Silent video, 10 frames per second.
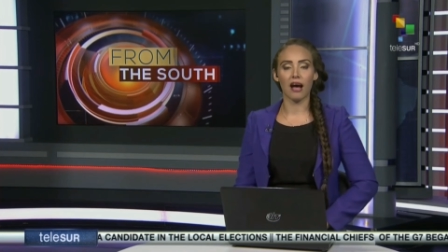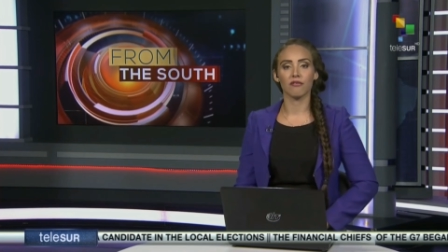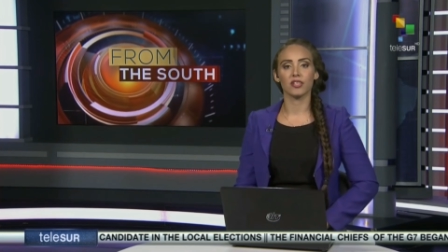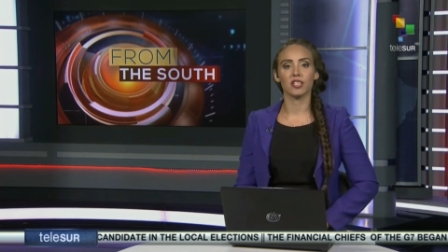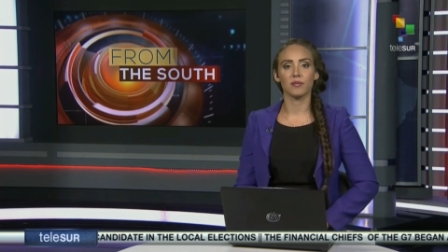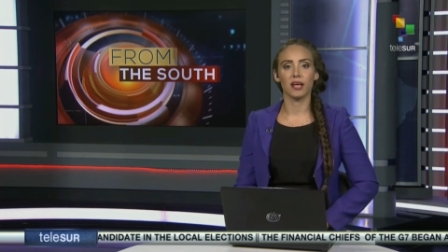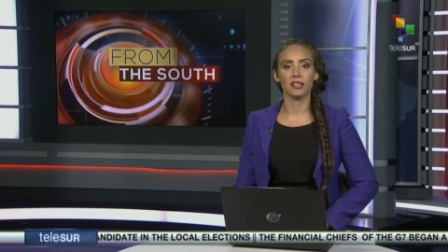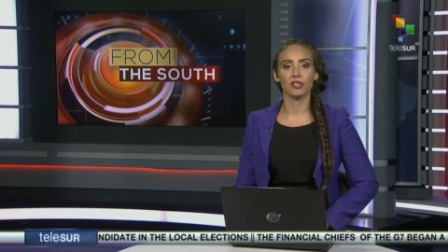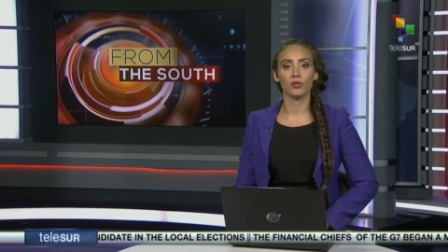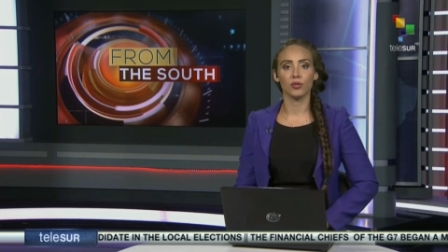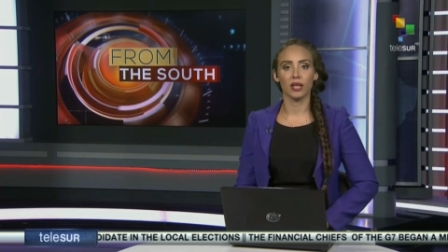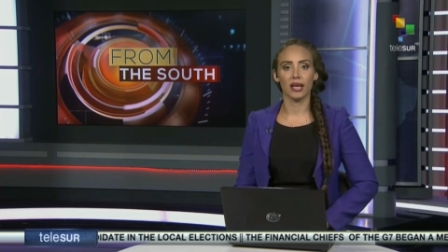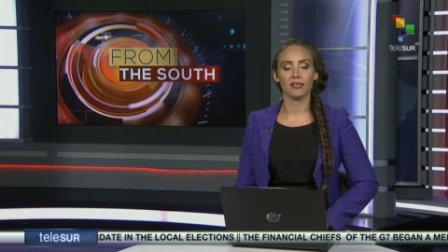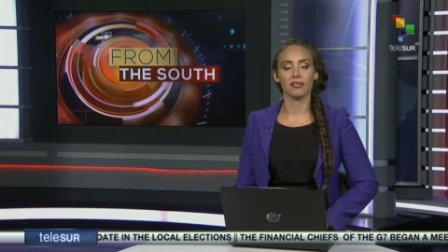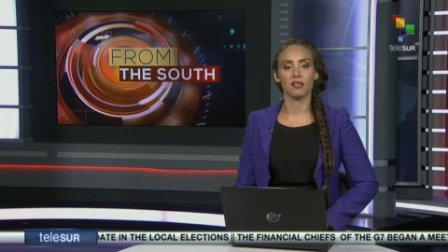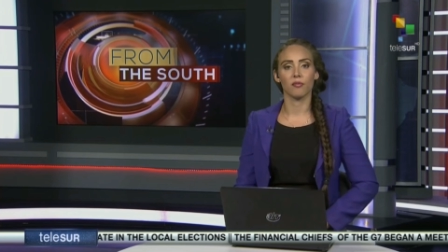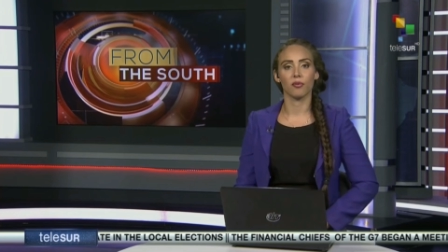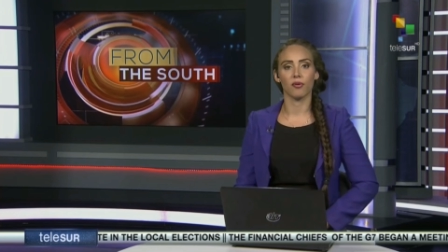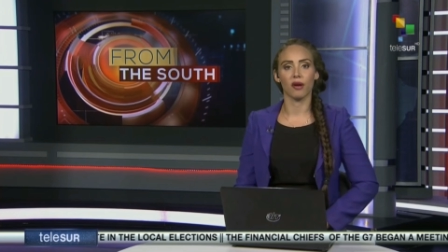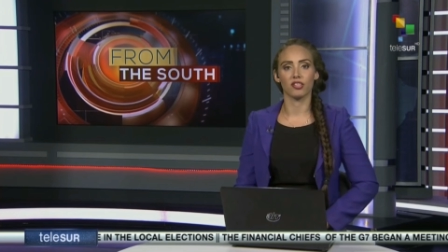after spending two days in temporary